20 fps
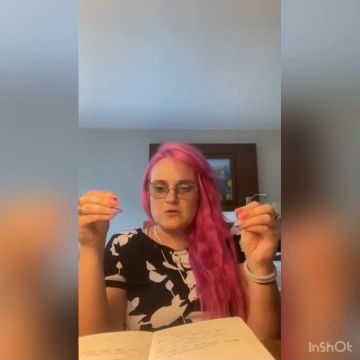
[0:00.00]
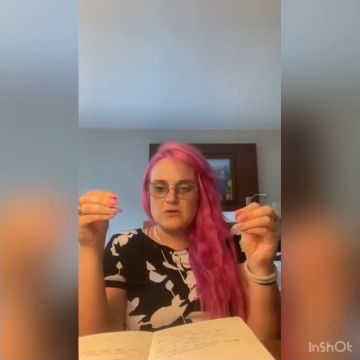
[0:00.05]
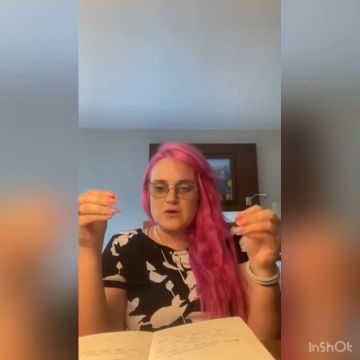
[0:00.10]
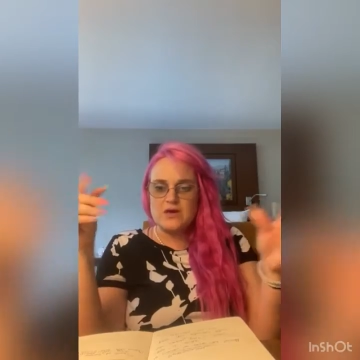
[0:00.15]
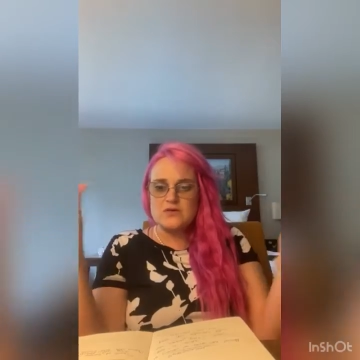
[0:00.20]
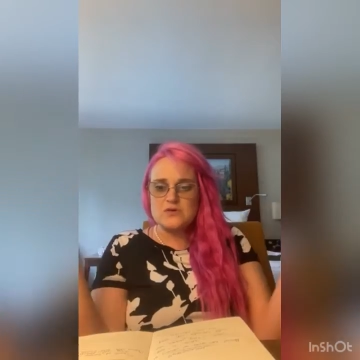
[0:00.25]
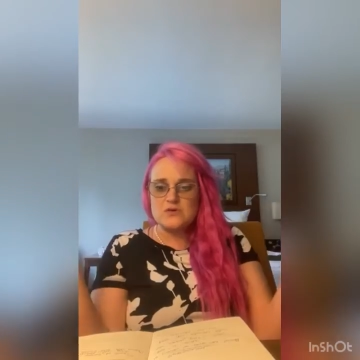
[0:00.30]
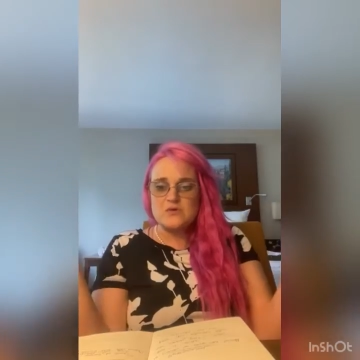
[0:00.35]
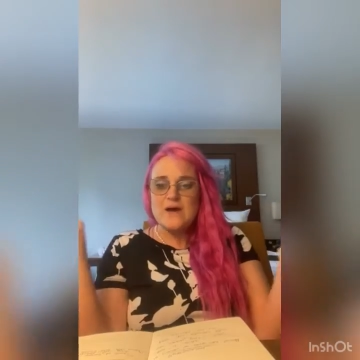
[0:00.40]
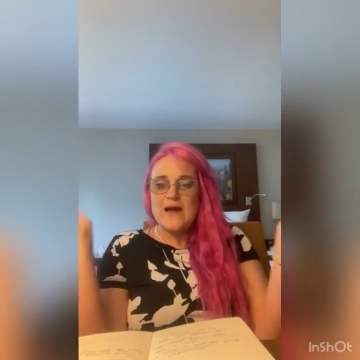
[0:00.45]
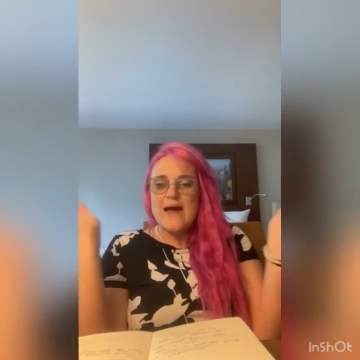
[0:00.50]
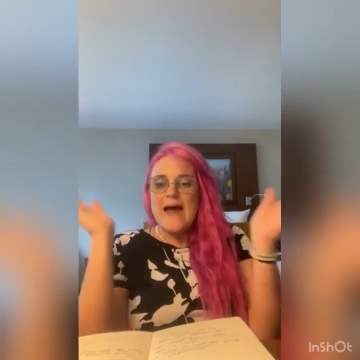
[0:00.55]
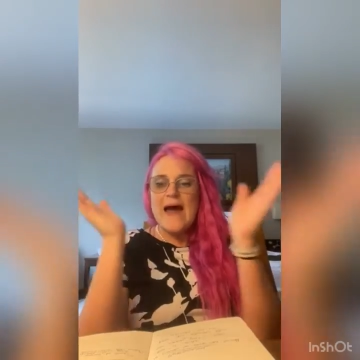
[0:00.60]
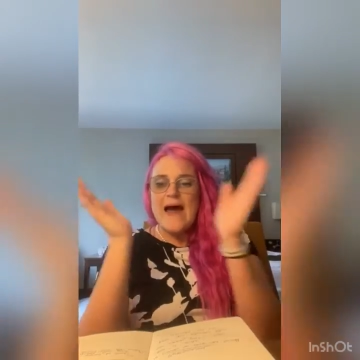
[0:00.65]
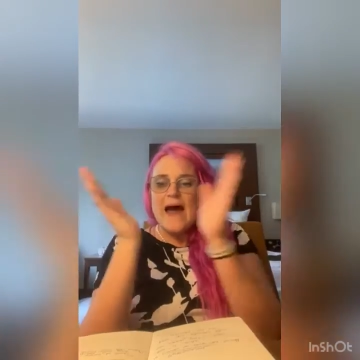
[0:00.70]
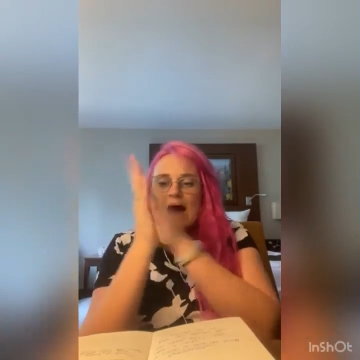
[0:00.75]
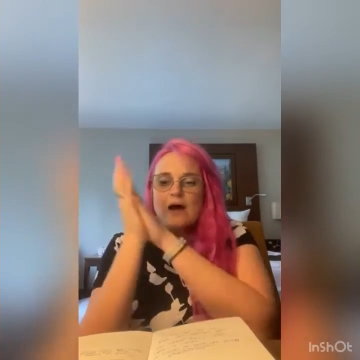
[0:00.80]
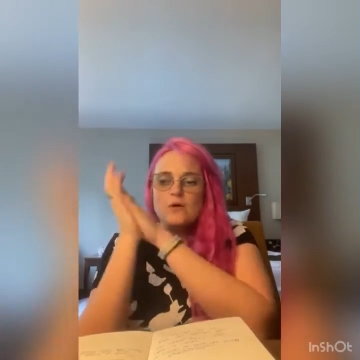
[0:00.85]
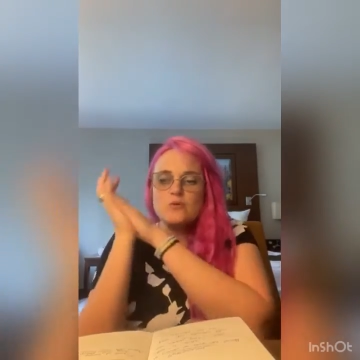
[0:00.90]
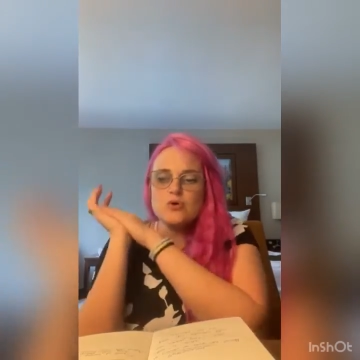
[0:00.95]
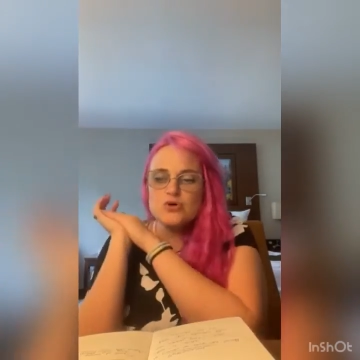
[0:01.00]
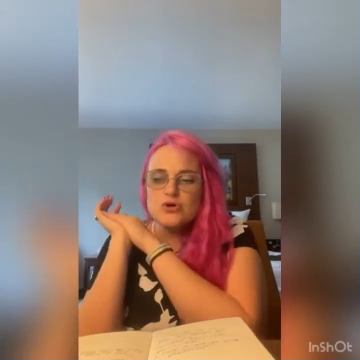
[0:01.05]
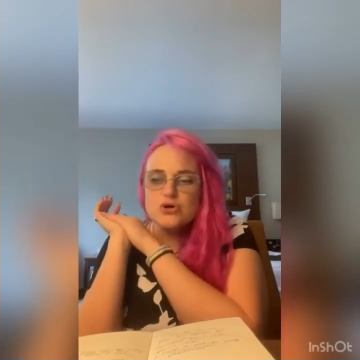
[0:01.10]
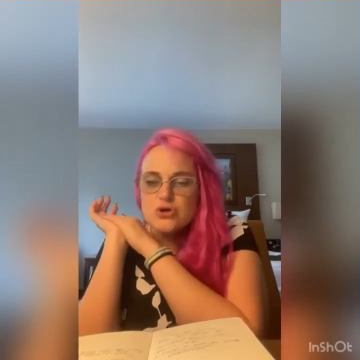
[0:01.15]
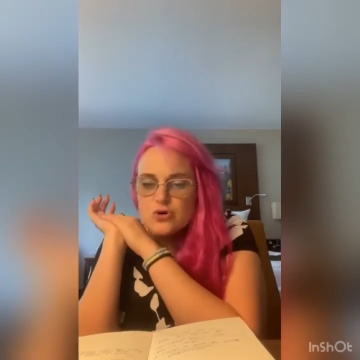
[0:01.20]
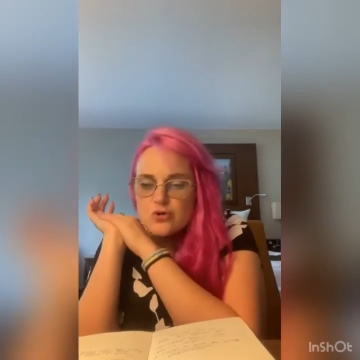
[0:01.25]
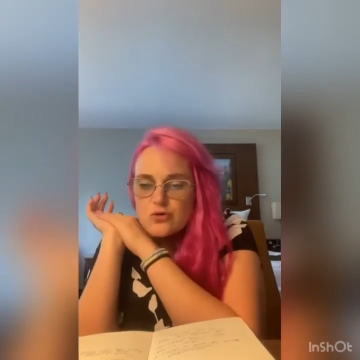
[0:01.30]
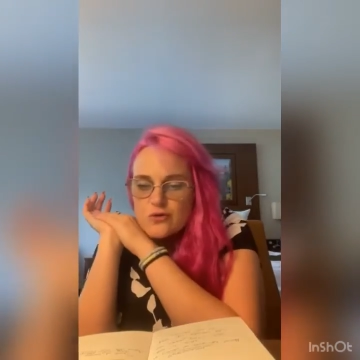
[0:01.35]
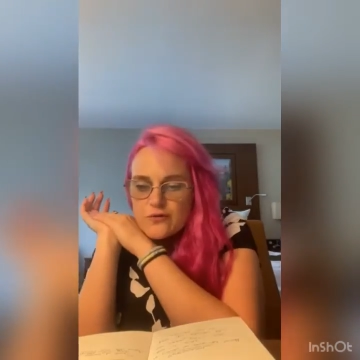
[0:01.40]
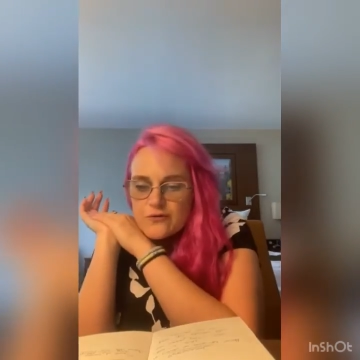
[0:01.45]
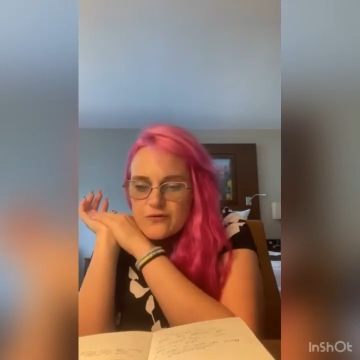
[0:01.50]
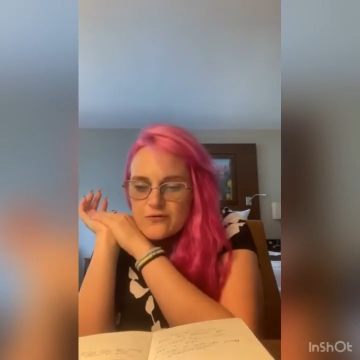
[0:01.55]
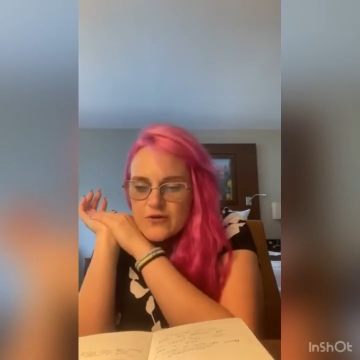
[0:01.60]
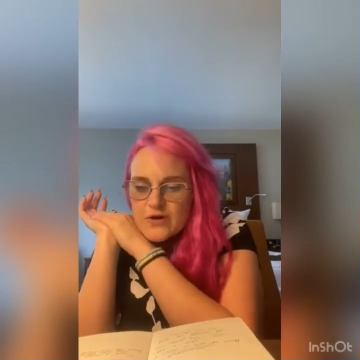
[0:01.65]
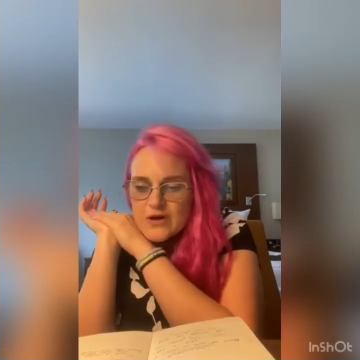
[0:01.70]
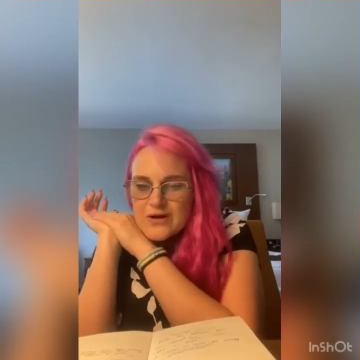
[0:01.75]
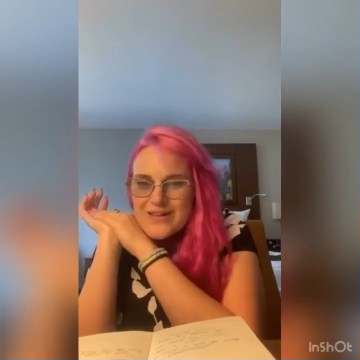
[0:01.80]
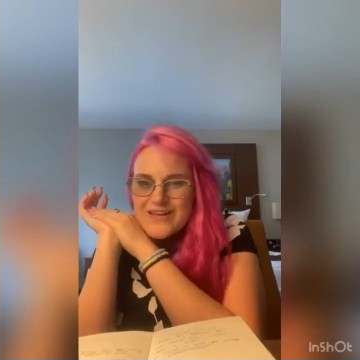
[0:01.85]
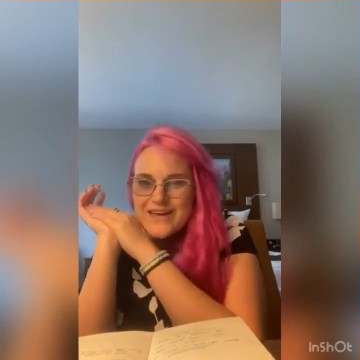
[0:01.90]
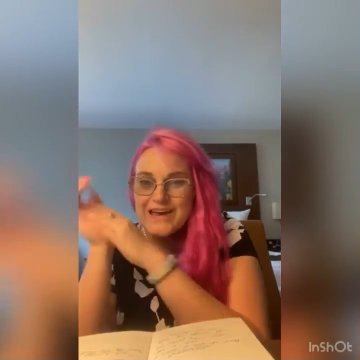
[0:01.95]
okay? So how are you
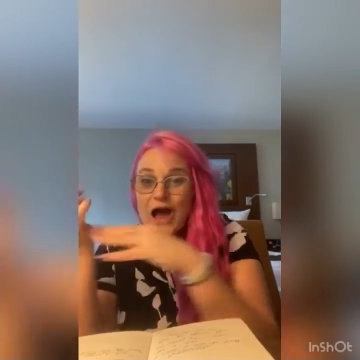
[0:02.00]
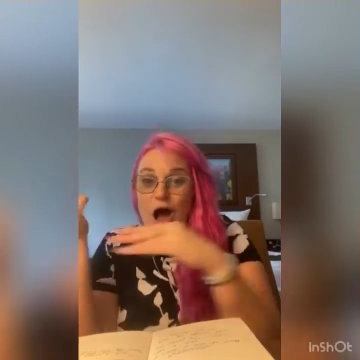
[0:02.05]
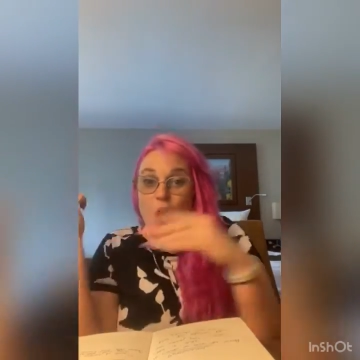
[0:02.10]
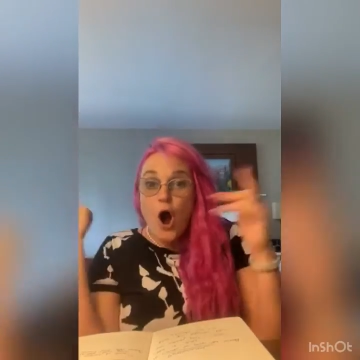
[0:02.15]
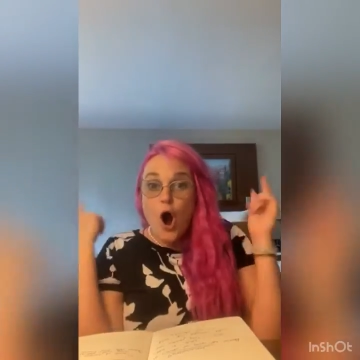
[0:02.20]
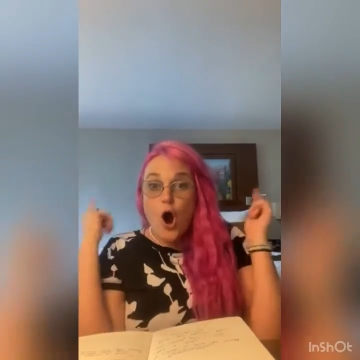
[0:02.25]
feeling?